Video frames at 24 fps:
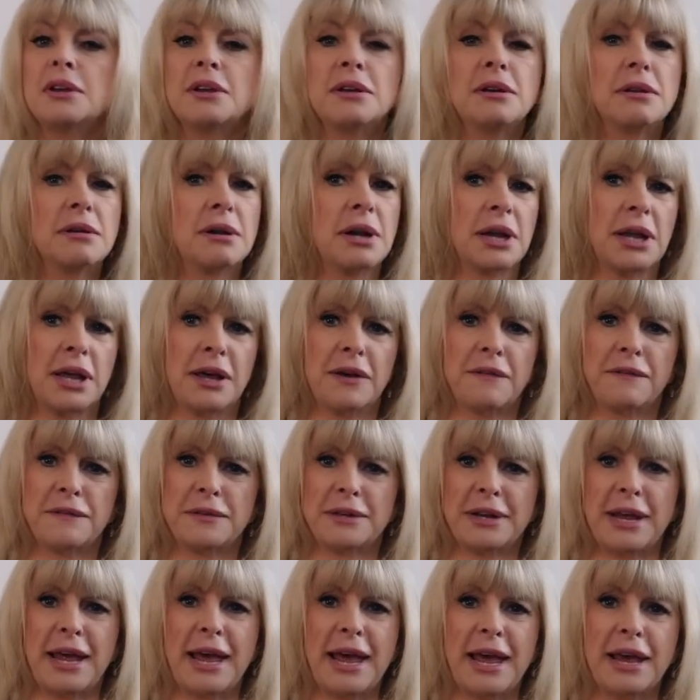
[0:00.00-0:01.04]
who'd love
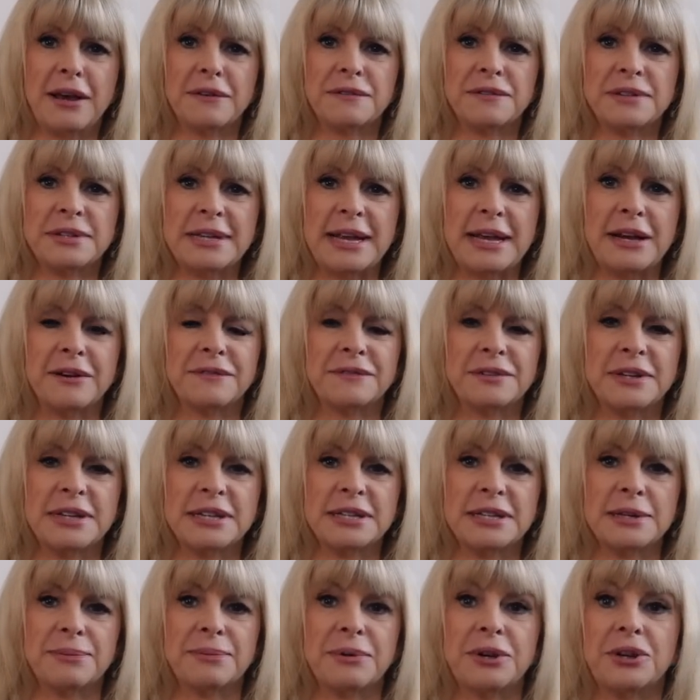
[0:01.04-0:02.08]
to have
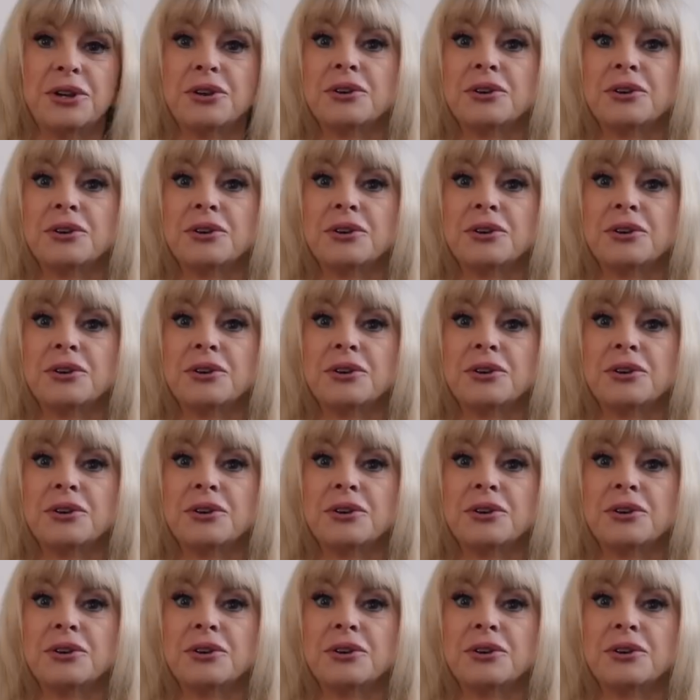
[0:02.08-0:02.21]
self-discipline.